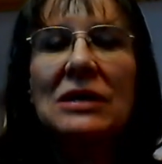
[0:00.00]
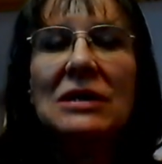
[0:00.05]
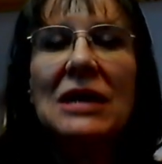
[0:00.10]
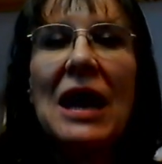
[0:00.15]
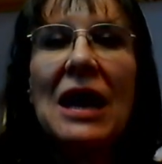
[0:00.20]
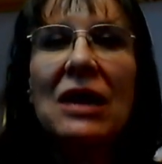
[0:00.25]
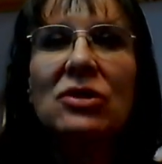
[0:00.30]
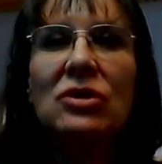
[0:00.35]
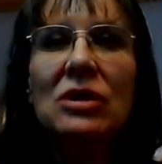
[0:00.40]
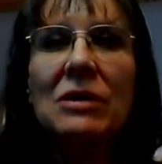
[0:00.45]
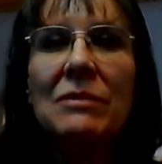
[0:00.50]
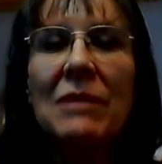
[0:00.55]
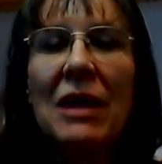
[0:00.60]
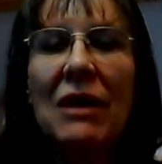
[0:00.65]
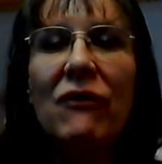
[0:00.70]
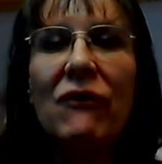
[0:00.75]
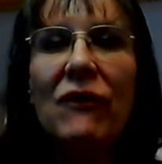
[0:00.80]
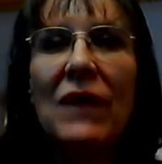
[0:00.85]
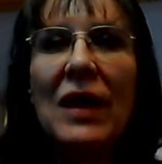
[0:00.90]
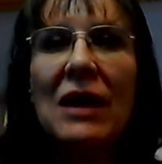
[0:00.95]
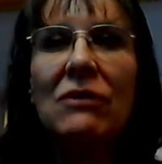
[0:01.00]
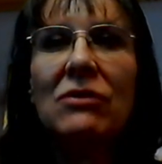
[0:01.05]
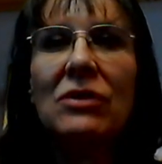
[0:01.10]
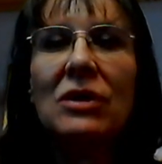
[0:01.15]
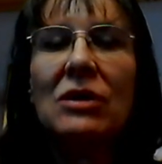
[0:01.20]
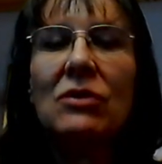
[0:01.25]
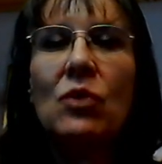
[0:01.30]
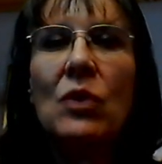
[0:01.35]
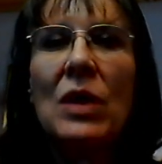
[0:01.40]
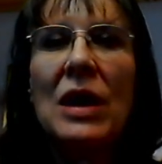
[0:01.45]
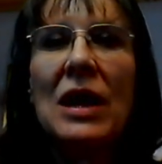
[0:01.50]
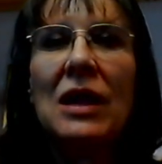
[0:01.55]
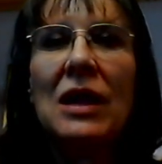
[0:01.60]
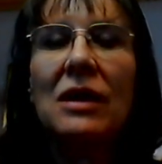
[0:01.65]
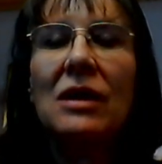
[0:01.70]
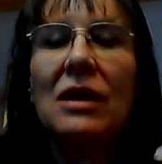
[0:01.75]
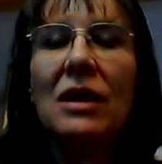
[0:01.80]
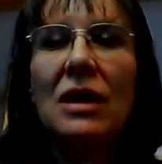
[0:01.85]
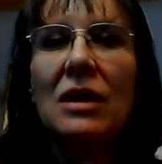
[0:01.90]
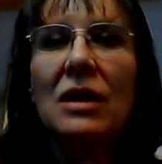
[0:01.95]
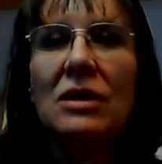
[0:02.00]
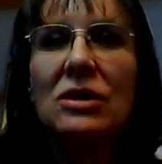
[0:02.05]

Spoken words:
It's actually my favorite way